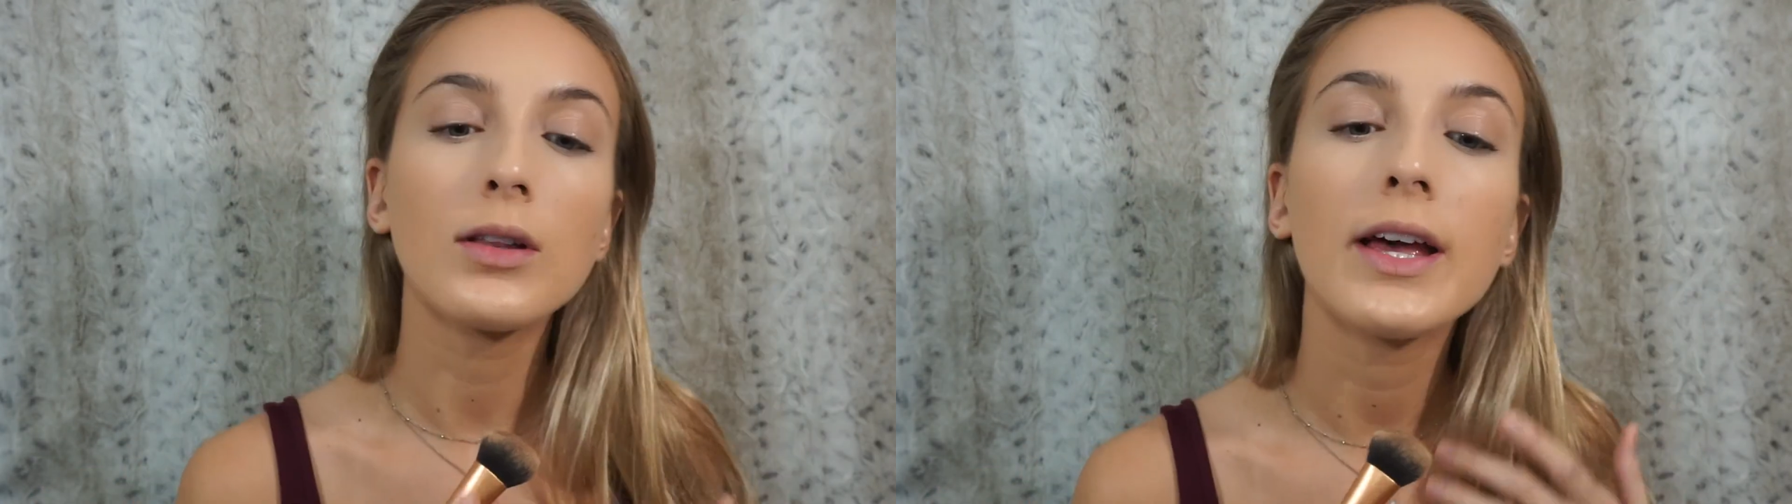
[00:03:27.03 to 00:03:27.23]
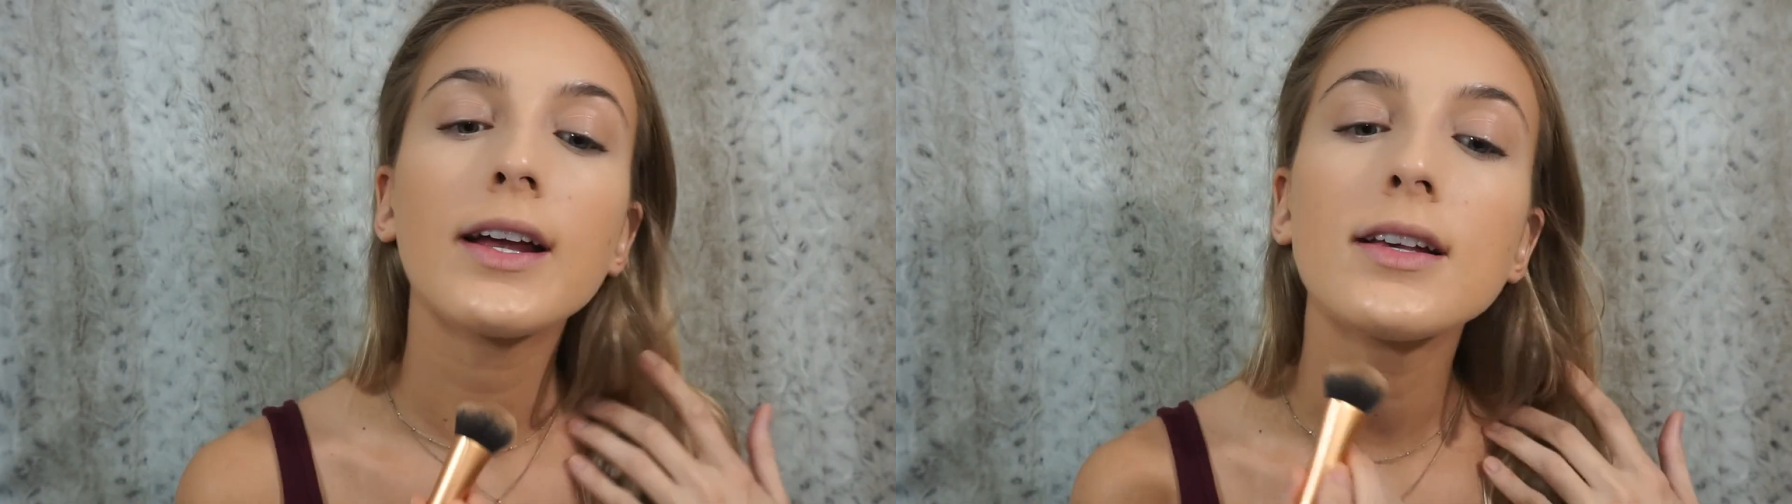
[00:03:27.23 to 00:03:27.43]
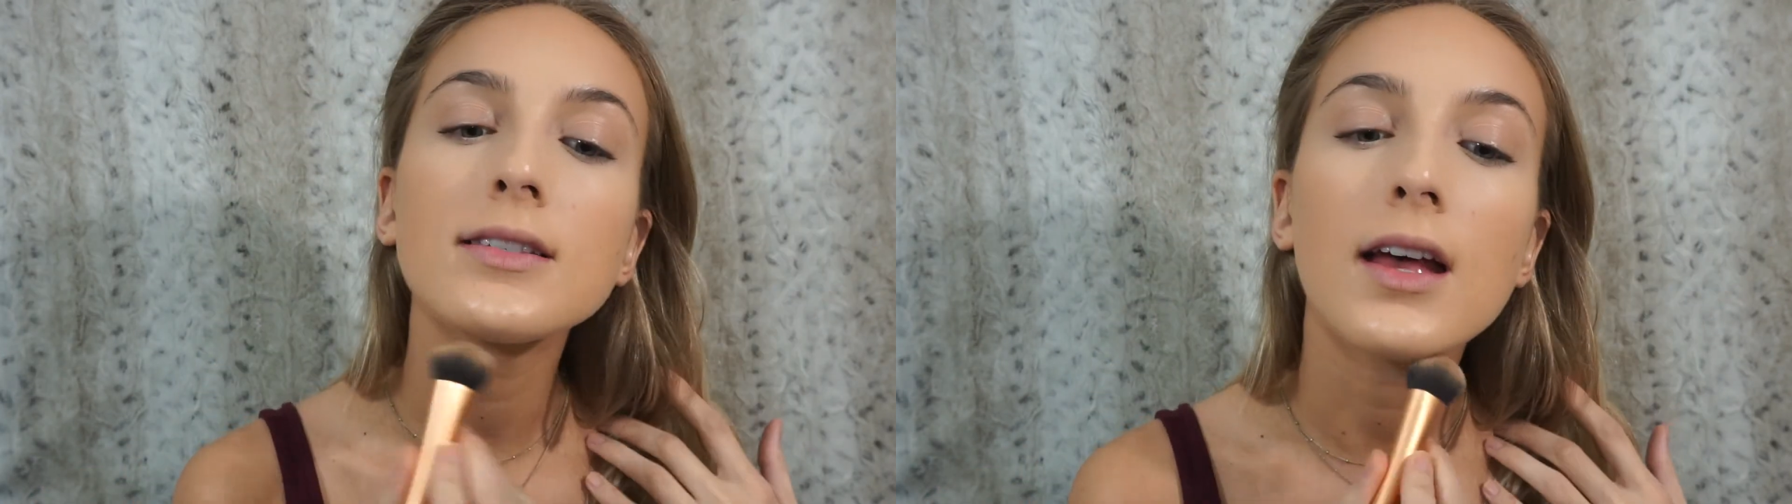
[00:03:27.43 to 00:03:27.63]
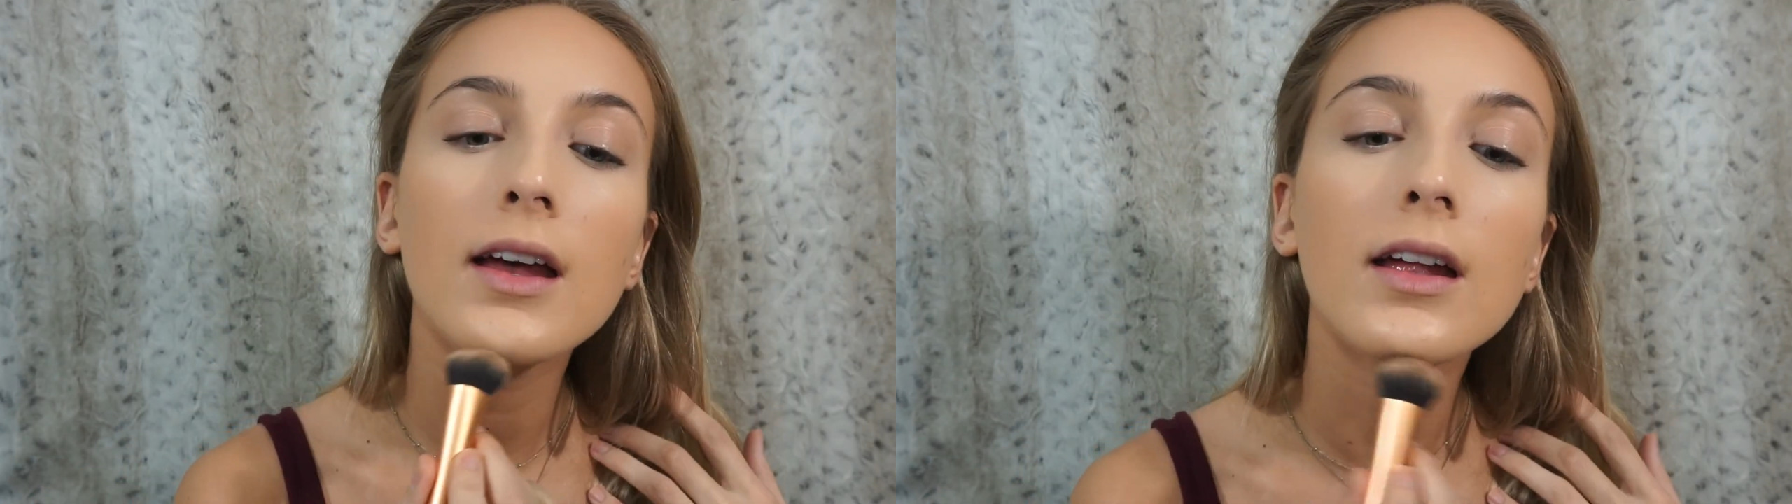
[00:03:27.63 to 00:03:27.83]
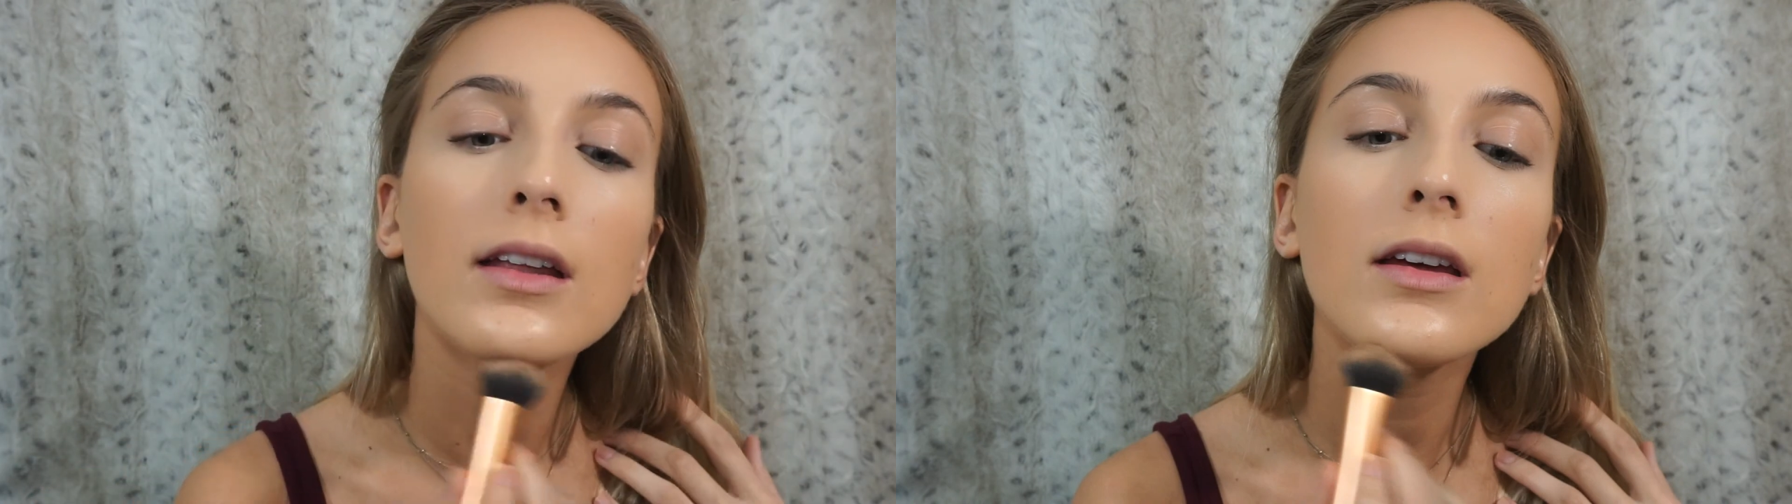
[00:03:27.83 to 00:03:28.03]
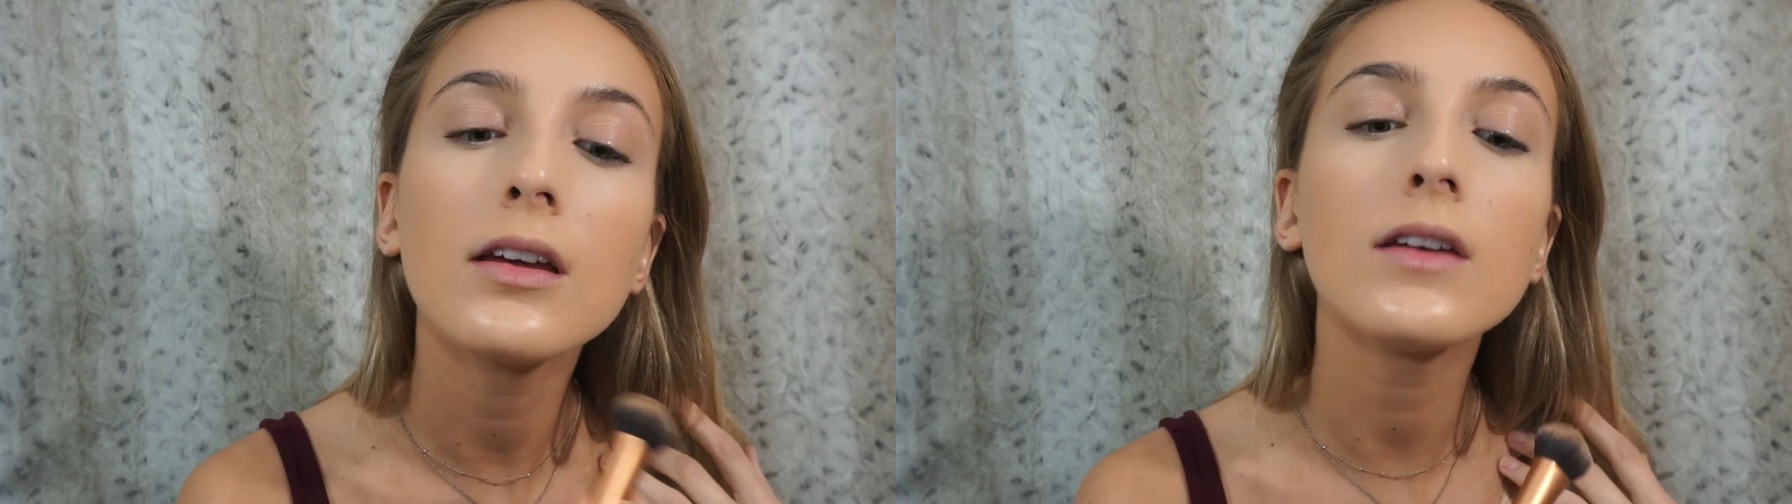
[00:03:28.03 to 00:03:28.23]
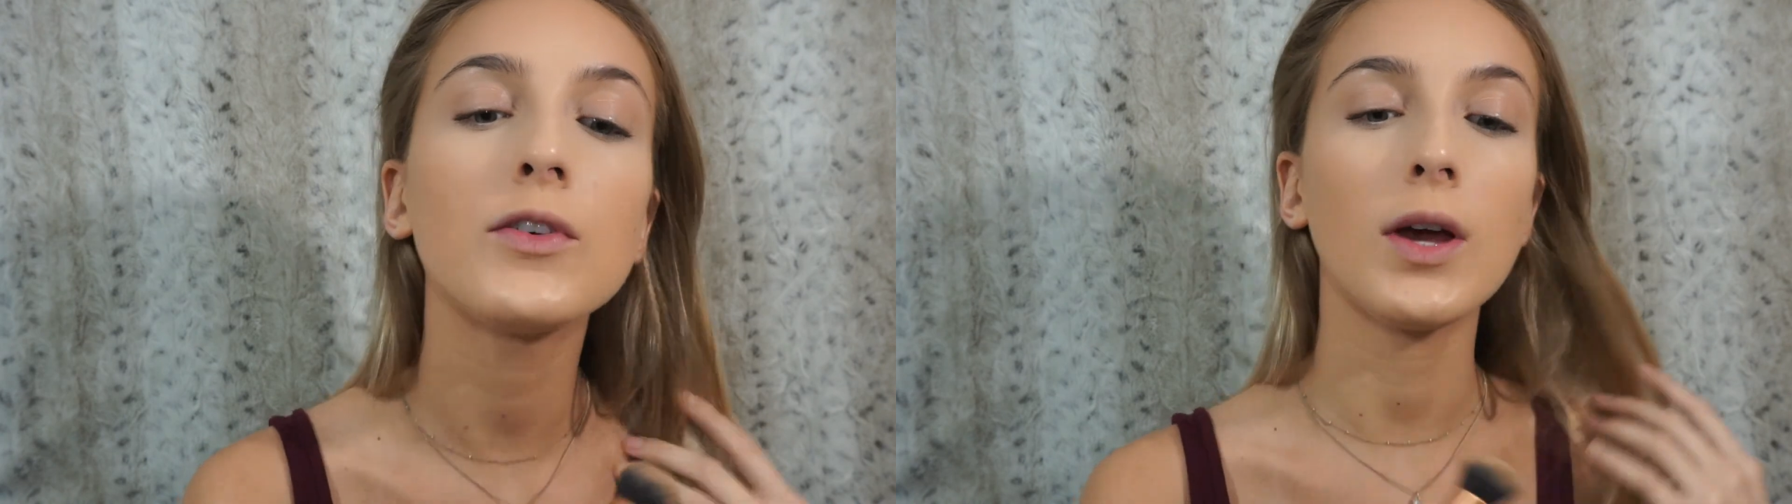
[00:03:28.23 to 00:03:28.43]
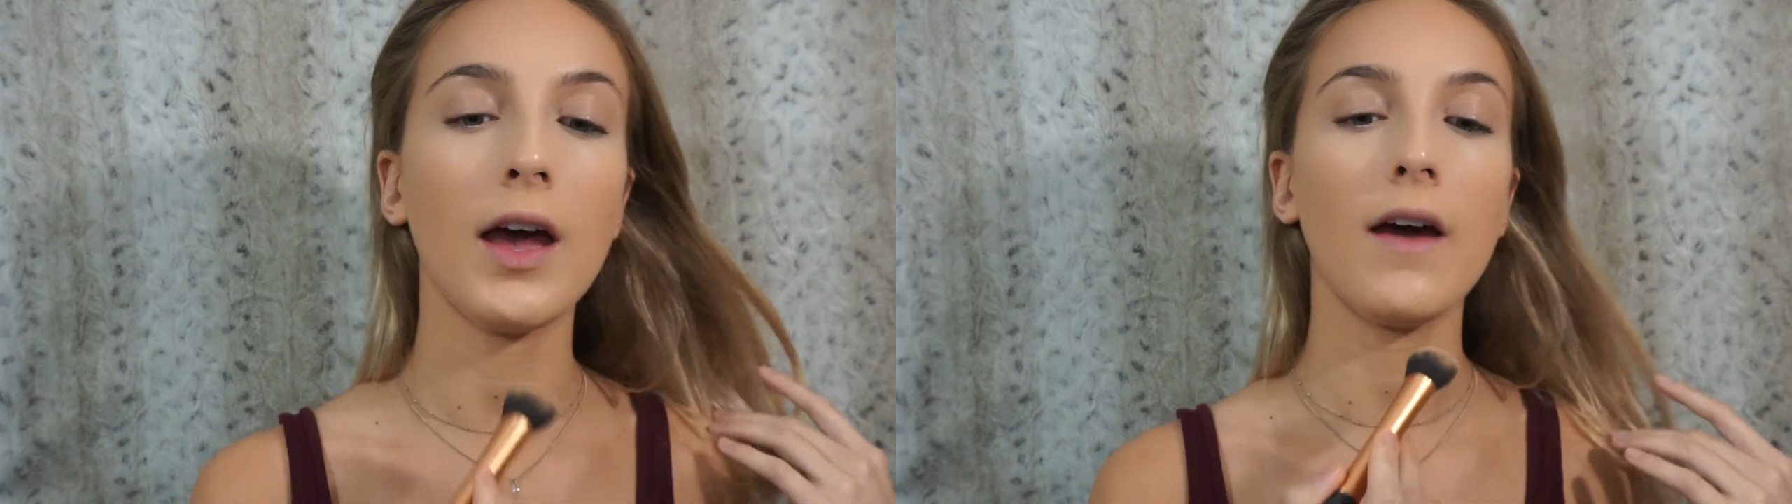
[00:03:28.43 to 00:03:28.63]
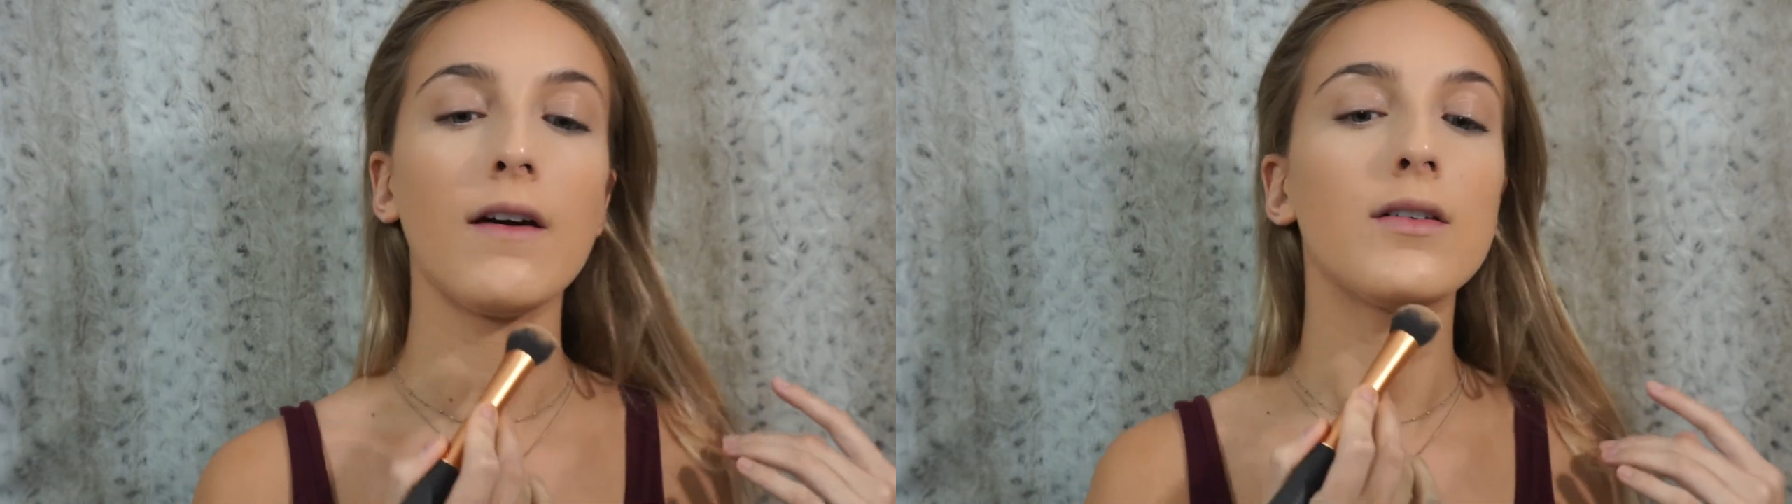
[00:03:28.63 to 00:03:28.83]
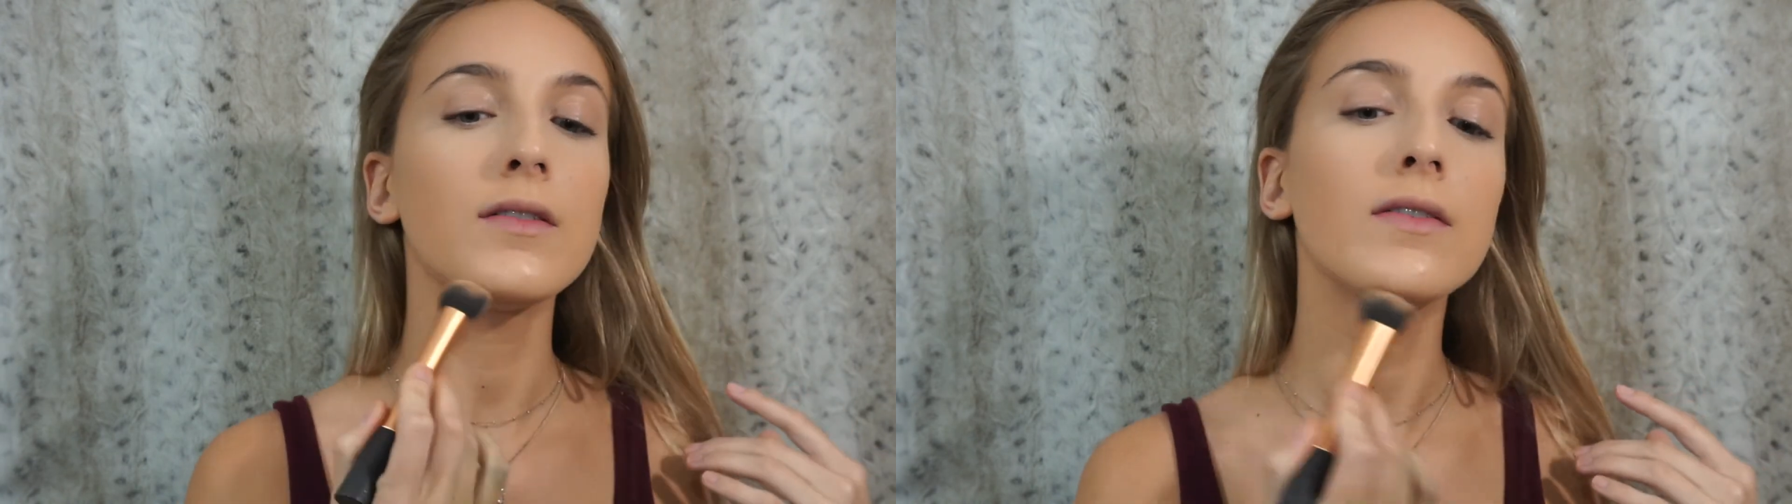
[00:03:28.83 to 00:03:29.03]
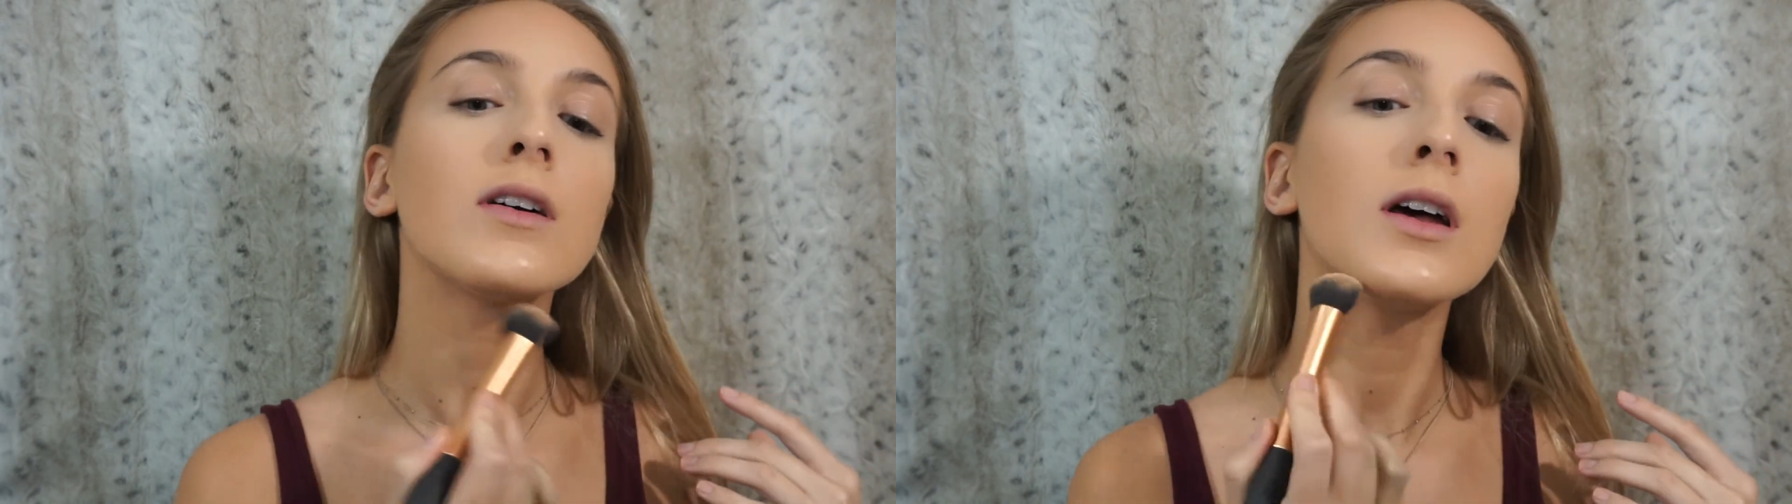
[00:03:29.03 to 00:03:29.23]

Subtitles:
like I said, if you have